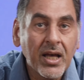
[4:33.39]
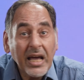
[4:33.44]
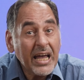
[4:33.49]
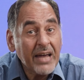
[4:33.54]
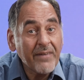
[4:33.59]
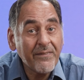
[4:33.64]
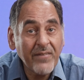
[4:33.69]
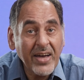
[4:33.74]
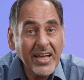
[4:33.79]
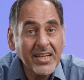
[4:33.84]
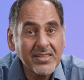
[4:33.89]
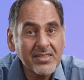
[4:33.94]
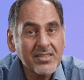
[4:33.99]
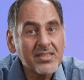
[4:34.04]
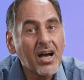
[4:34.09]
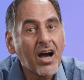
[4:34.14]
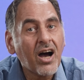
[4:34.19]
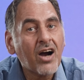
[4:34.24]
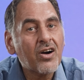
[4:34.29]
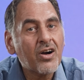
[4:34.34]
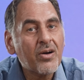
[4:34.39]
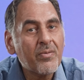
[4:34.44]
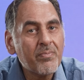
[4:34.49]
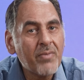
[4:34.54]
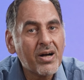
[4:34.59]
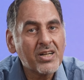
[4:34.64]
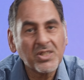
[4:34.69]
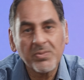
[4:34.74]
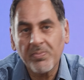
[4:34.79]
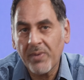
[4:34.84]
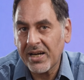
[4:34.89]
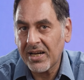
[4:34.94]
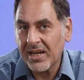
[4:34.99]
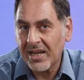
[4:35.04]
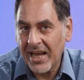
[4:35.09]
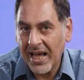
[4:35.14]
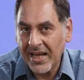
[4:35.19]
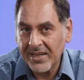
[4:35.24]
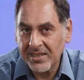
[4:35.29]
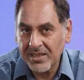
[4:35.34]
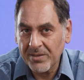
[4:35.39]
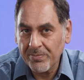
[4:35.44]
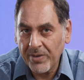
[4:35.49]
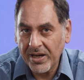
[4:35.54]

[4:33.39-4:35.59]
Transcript: Events are a much better landing